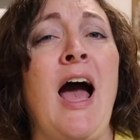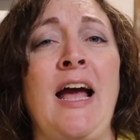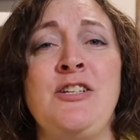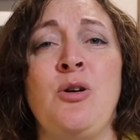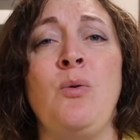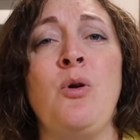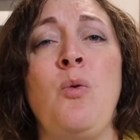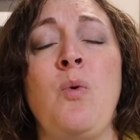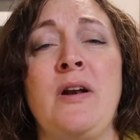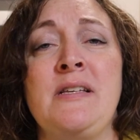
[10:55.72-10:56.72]
I don't know
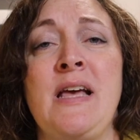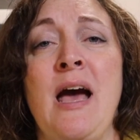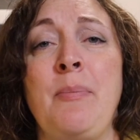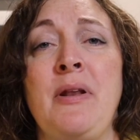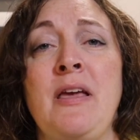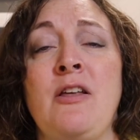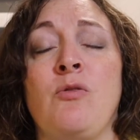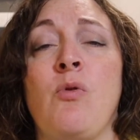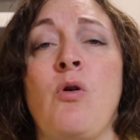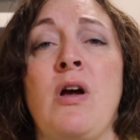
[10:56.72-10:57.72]
what is happening in
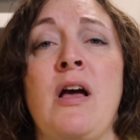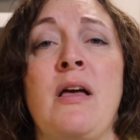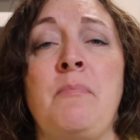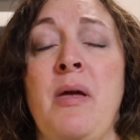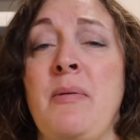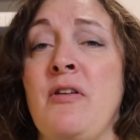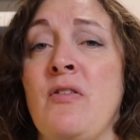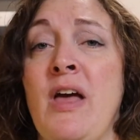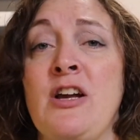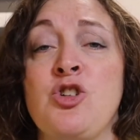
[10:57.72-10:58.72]
Aurora. Maybe
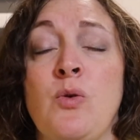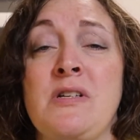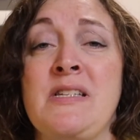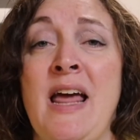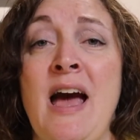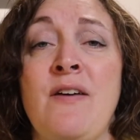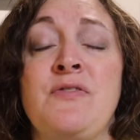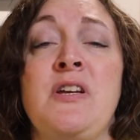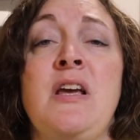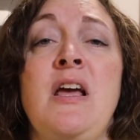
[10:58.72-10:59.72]
they're that
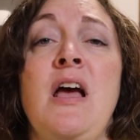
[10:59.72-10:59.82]
short-staffed.